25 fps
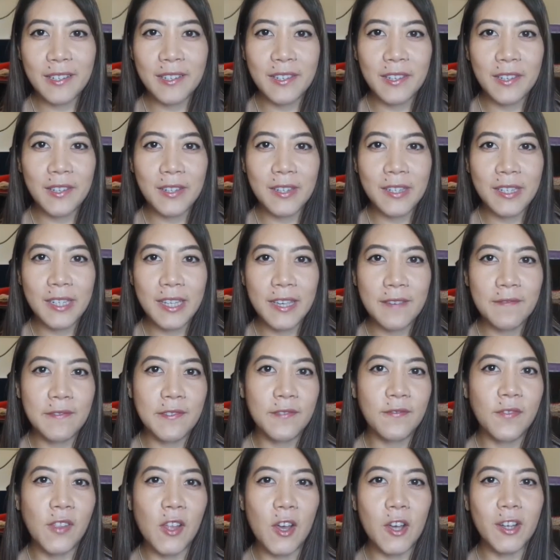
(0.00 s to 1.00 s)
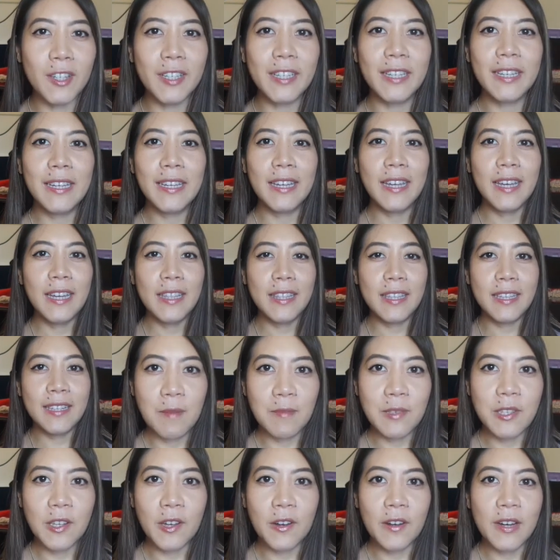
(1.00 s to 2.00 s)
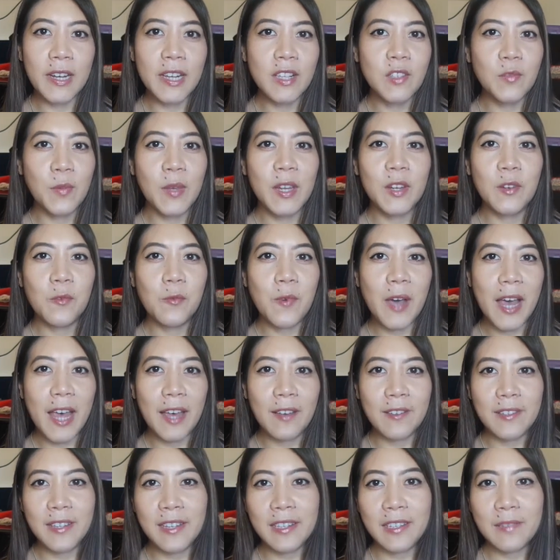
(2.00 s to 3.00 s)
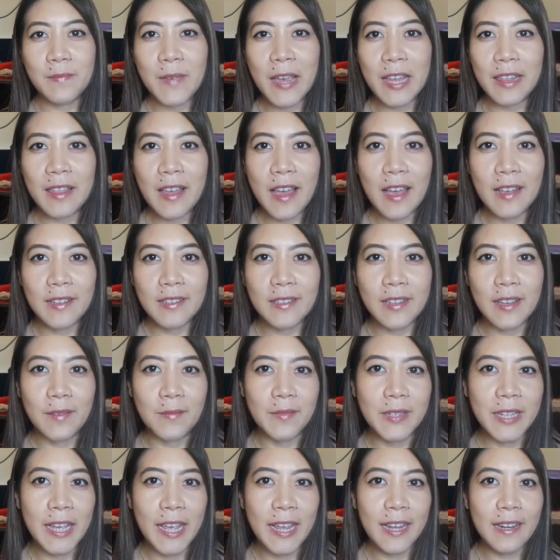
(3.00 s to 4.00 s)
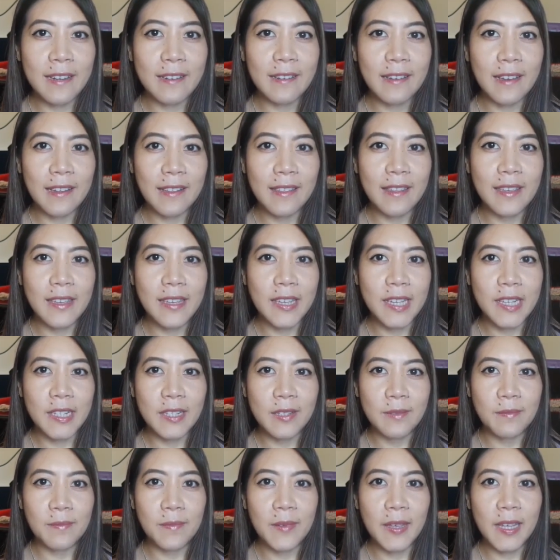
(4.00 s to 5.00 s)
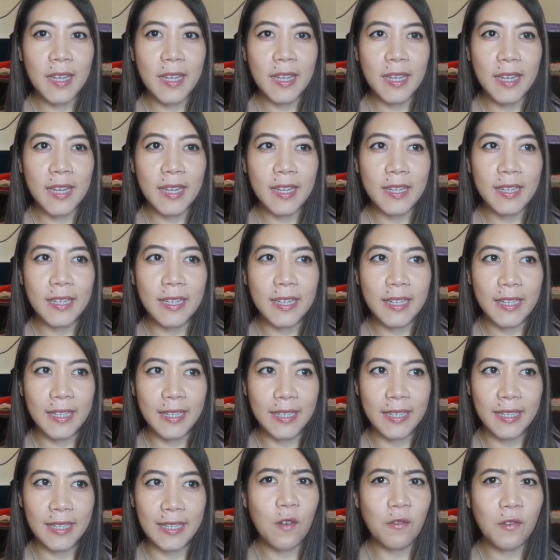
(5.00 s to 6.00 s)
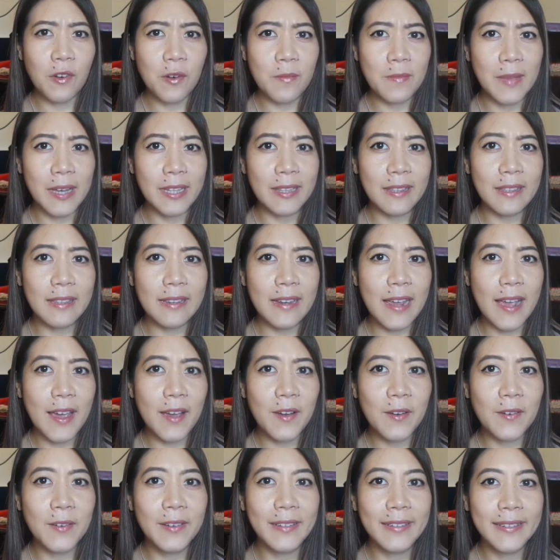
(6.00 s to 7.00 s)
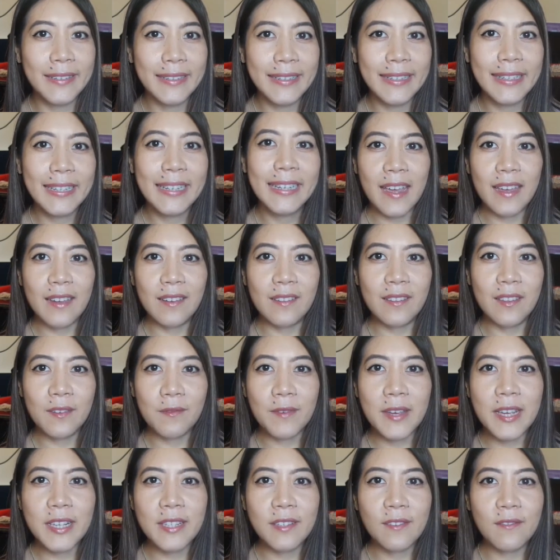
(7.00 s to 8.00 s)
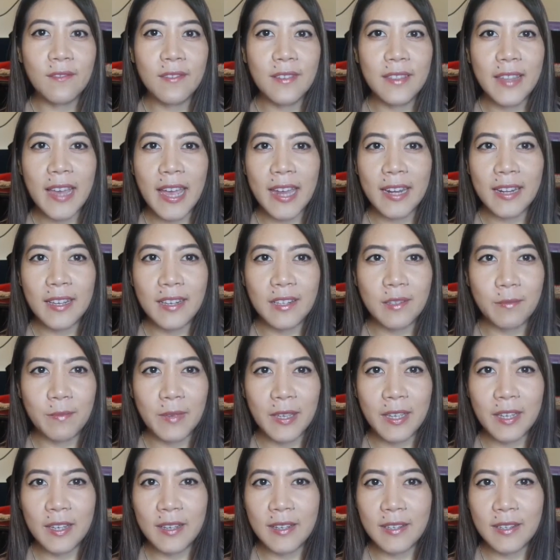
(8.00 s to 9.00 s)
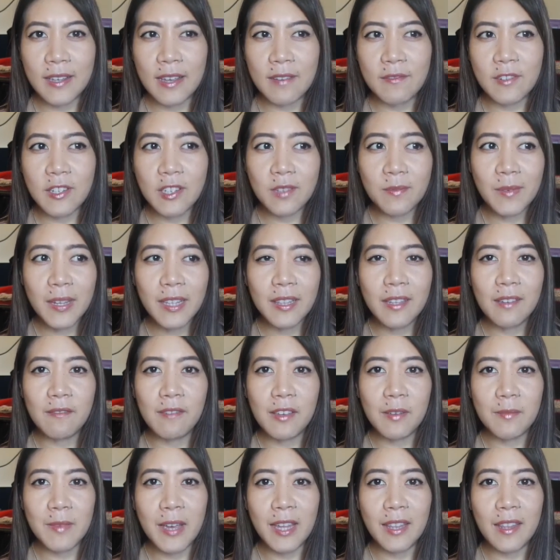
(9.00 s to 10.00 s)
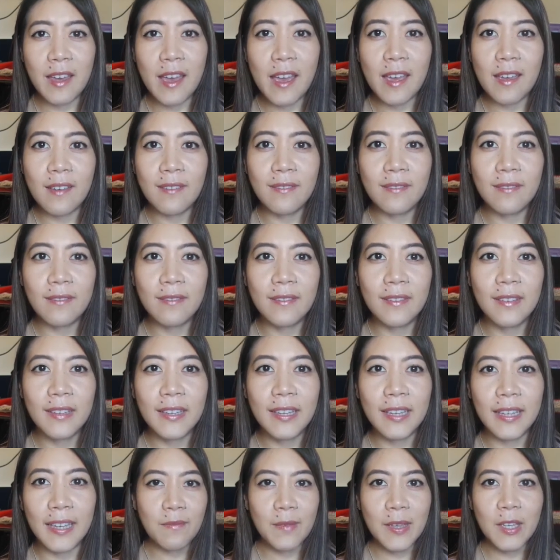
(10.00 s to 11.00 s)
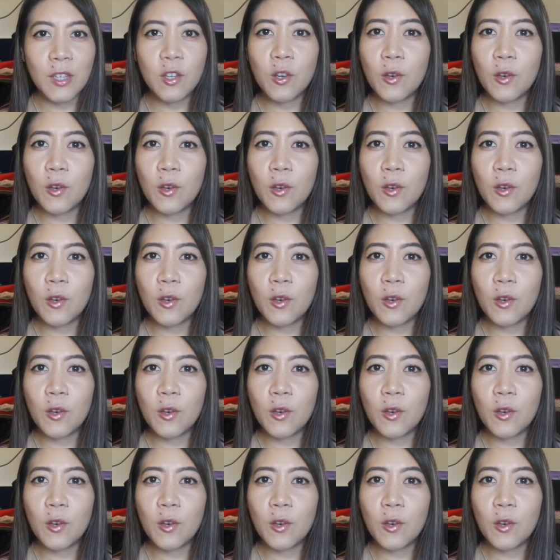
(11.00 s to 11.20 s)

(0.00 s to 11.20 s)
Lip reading: to Tiff's vlog. I'm sorry it's been a while since my last update. I think it's been over a month now, and the reason for that is because I've just been living my life. I've been